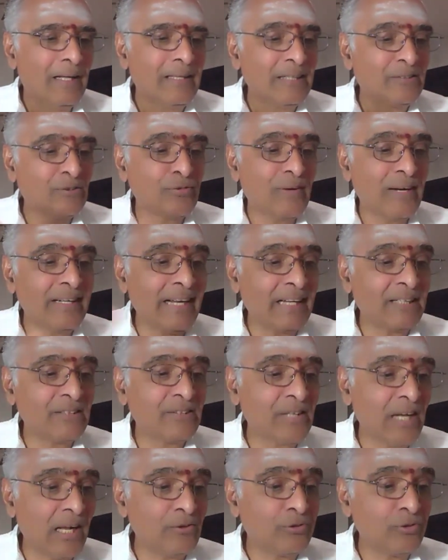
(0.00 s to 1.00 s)
That's what
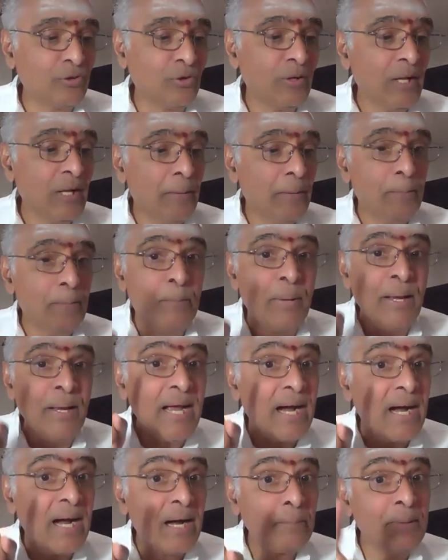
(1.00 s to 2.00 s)
next also.
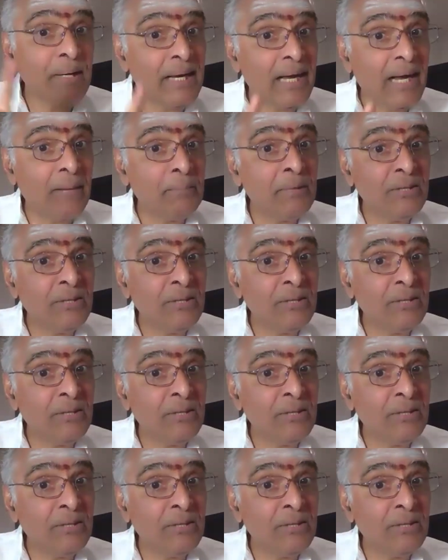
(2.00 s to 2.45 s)
Bhiya